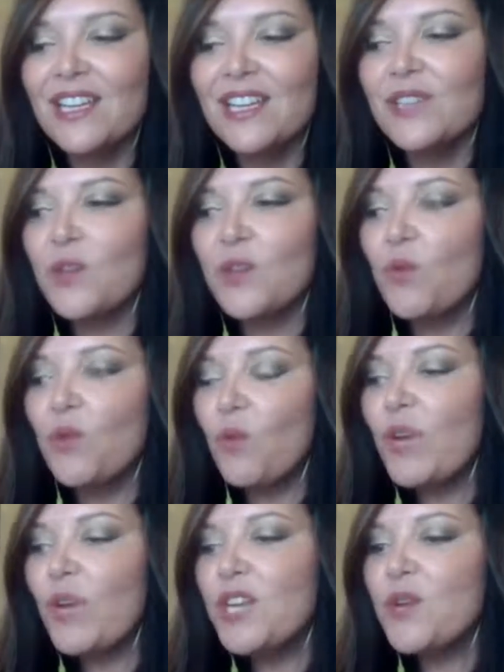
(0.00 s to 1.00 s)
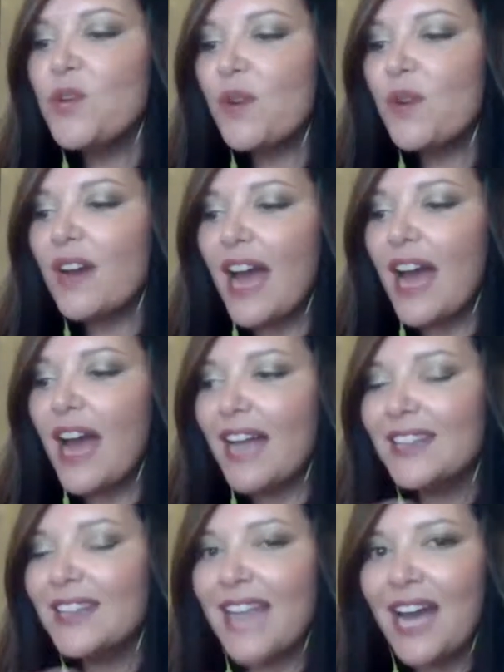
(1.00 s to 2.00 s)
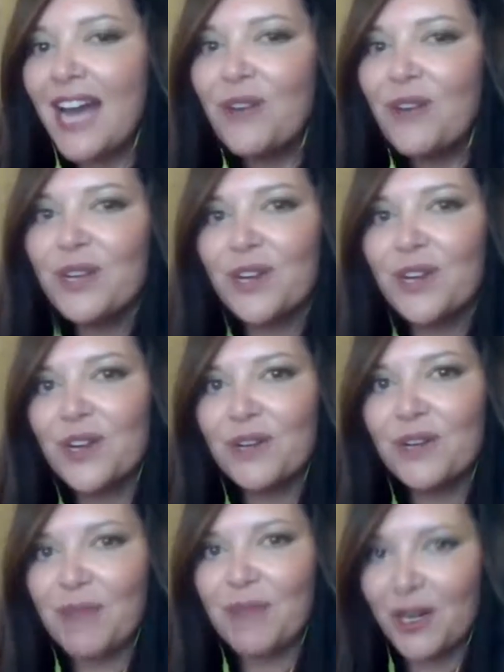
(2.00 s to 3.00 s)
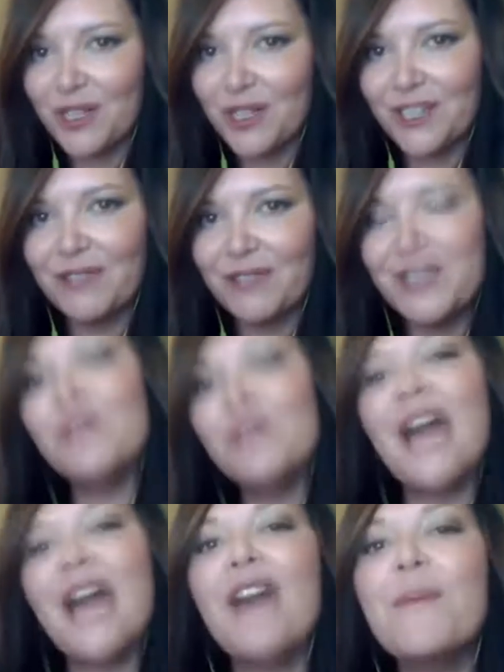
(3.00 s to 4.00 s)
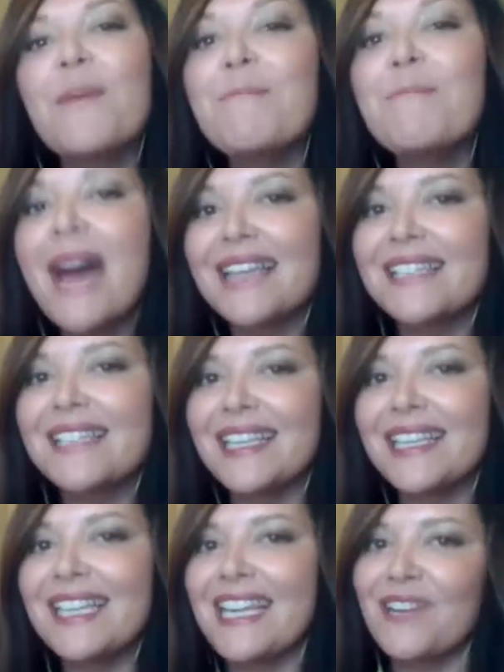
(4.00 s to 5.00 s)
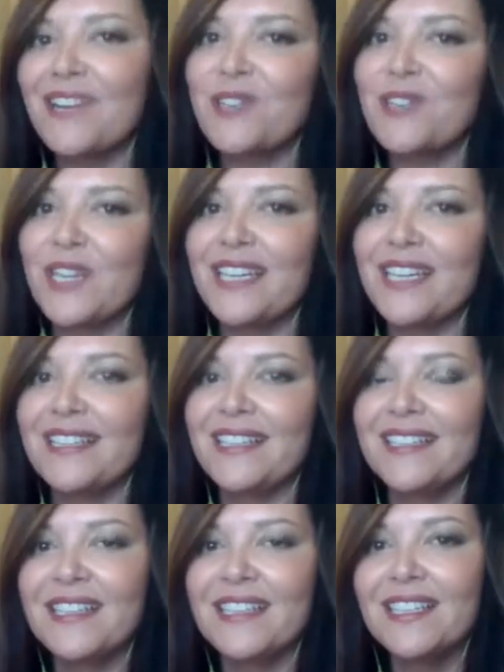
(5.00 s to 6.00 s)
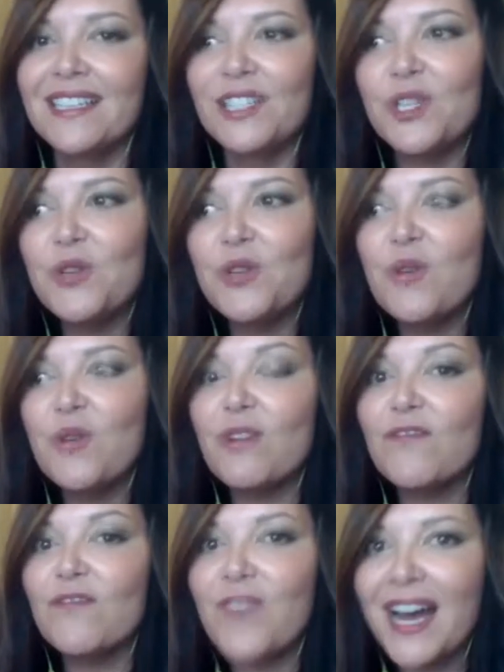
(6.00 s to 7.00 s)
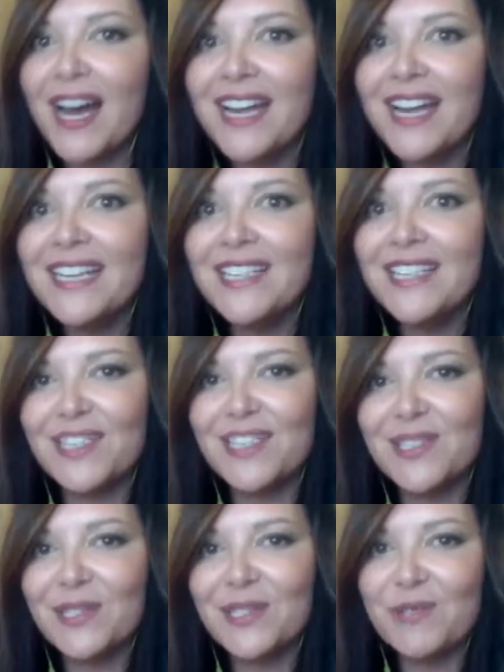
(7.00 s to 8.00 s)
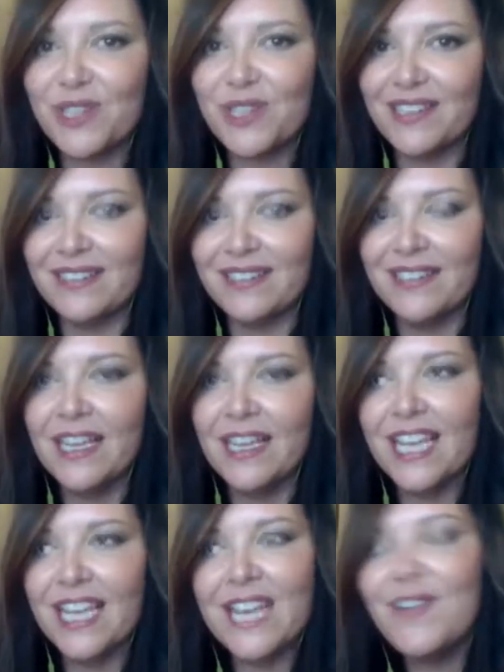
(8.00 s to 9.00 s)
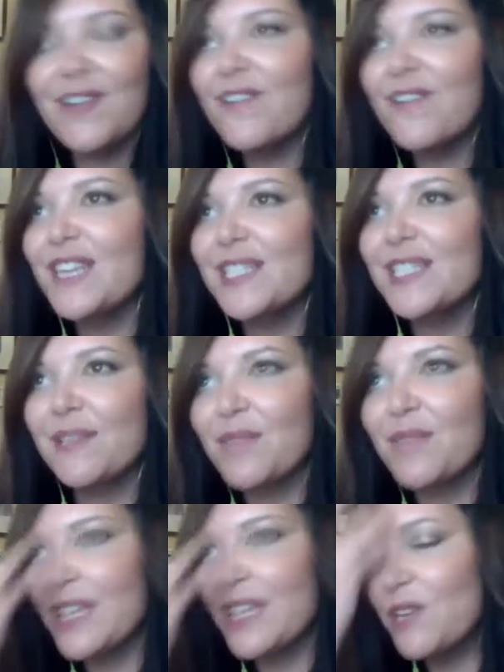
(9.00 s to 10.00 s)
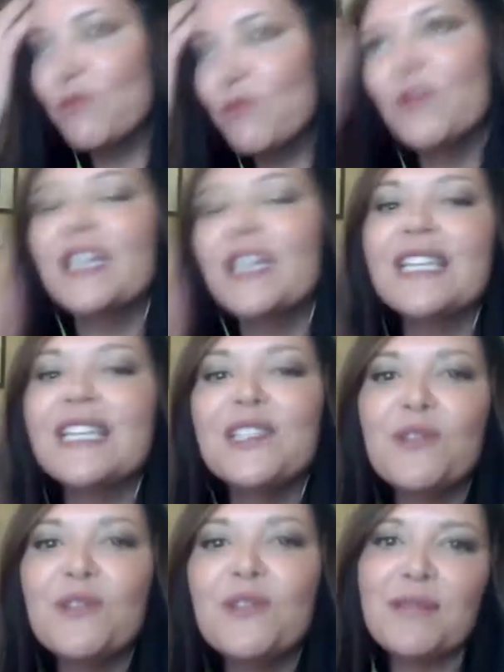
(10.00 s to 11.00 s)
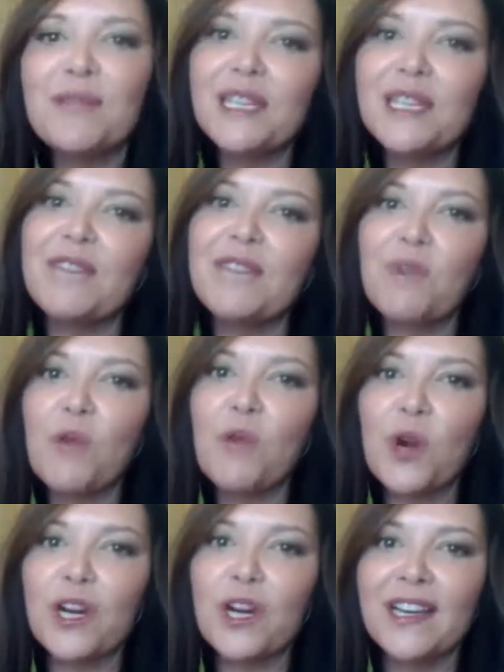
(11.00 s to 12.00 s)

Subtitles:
So when you allow your partner, when you allow the masculine energy to find the solution, even if it is something that you really do not believe will work,